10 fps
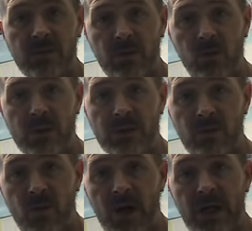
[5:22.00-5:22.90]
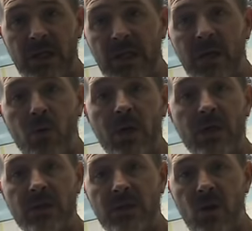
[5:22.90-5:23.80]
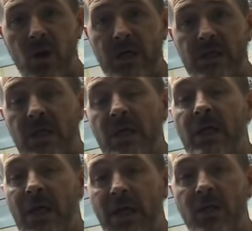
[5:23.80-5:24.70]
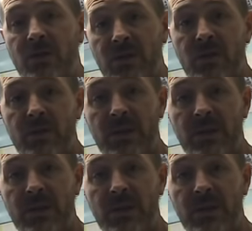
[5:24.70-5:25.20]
request a writing and hearing signed and to